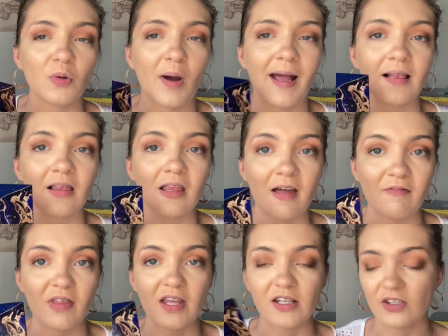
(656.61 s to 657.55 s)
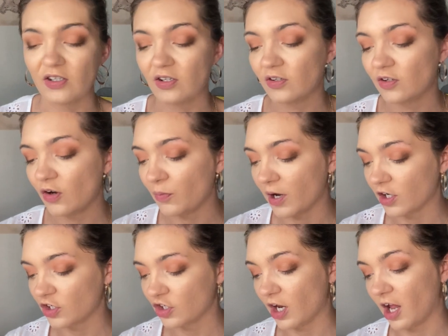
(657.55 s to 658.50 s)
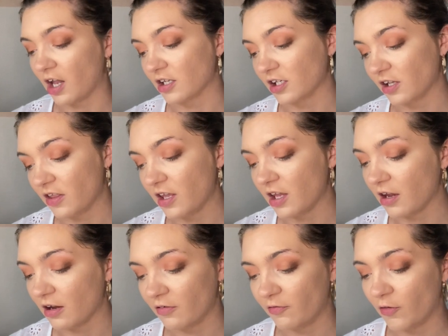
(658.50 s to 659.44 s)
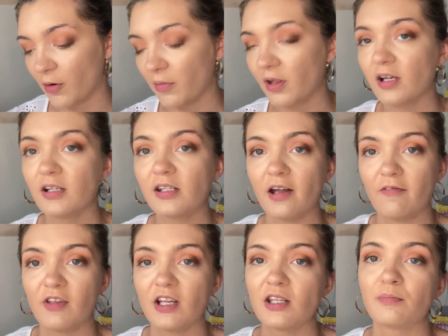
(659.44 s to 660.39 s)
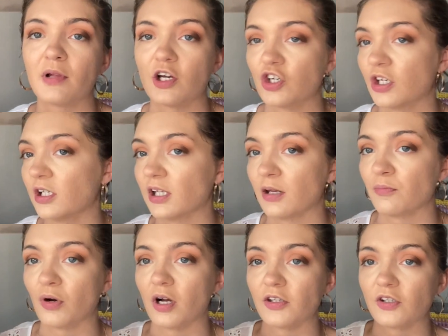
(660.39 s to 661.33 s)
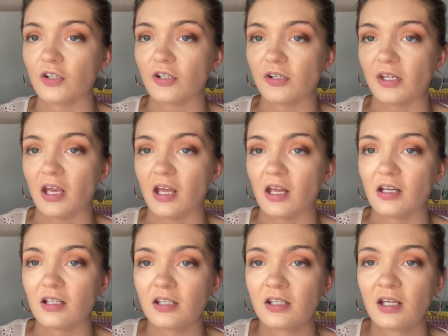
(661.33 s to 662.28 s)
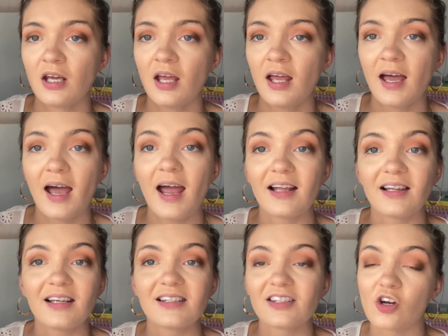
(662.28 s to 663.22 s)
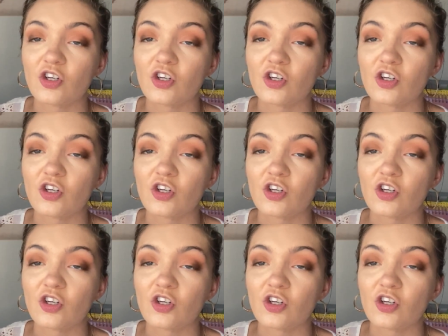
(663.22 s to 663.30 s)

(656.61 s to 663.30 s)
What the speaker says: I love this so much, and the formulas of these blushes and bronzers and highlights are